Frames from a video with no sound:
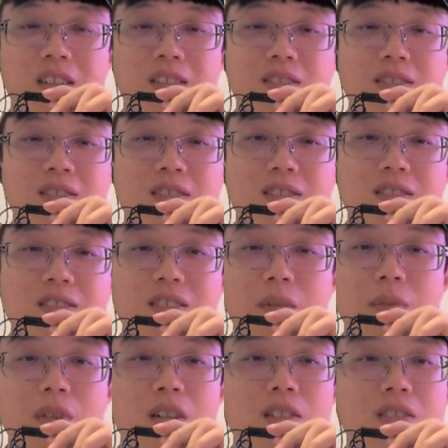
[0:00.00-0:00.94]
And
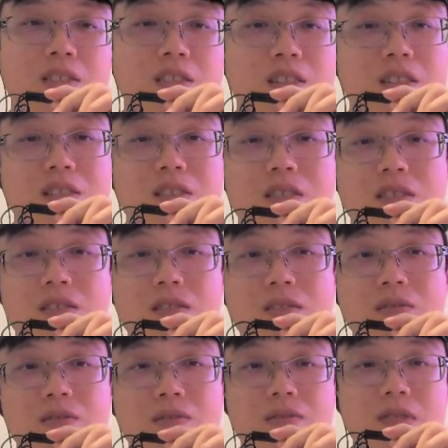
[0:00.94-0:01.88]
sometimes
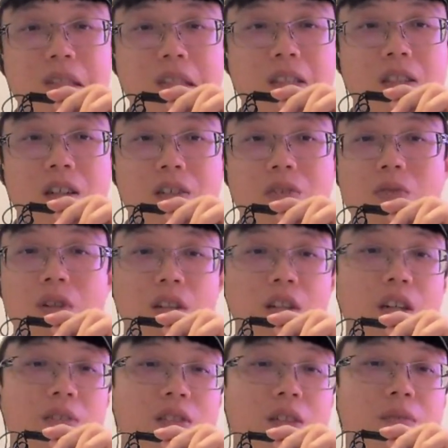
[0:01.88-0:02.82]
he's like
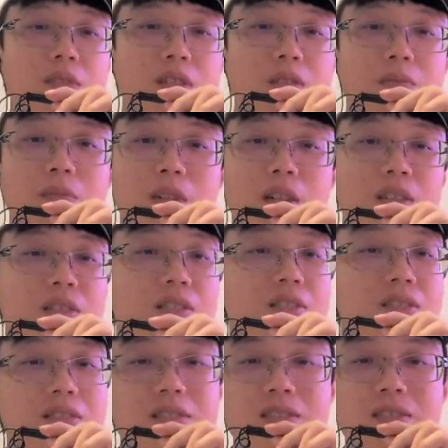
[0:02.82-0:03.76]
working on something, but
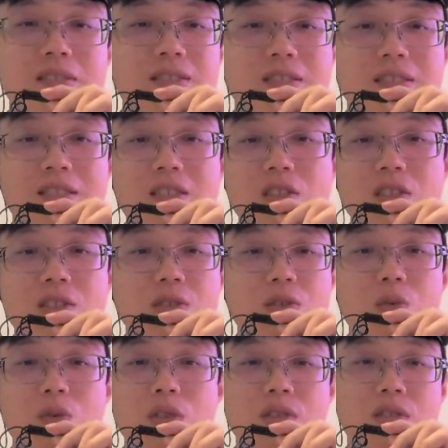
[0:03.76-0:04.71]

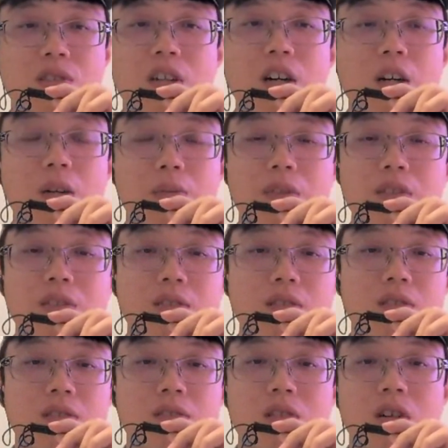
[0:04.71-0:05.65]
he will stop
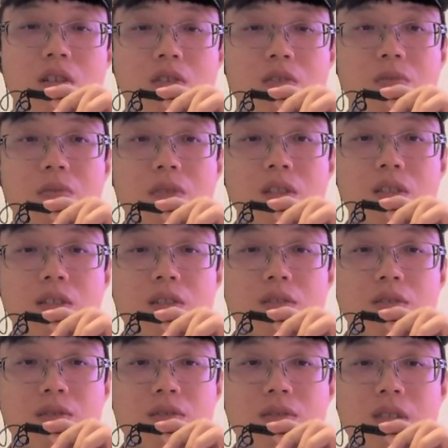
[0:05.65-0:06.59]
and talk to
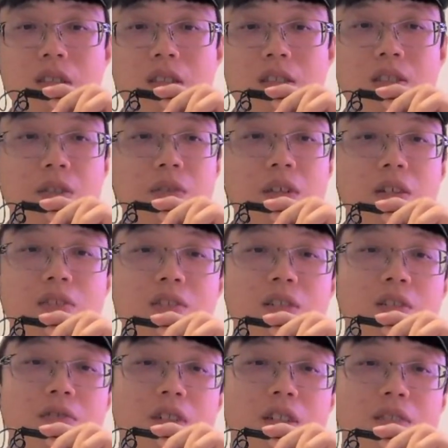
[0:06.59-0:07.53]
me.
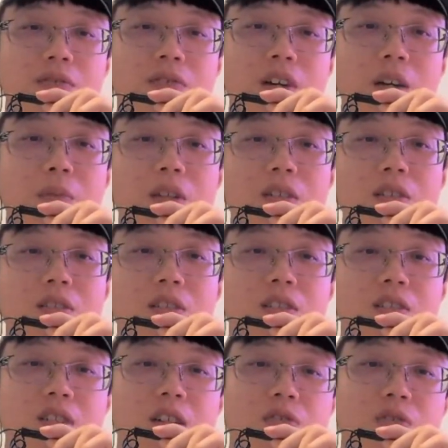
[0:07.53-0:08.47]
Sometimes even 5 minutes
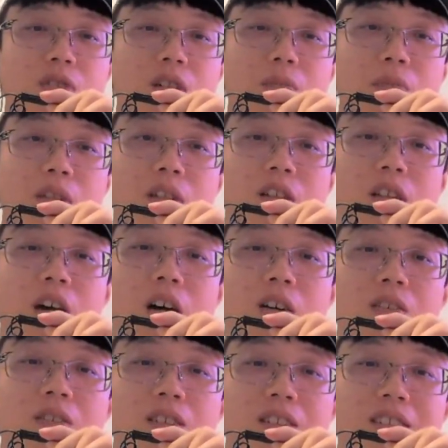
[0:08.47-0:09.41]
discussion can be an
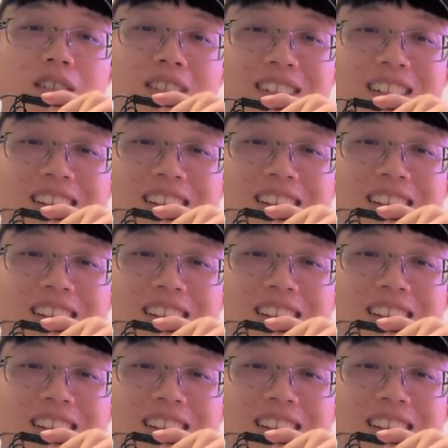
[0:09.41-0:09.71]
hour.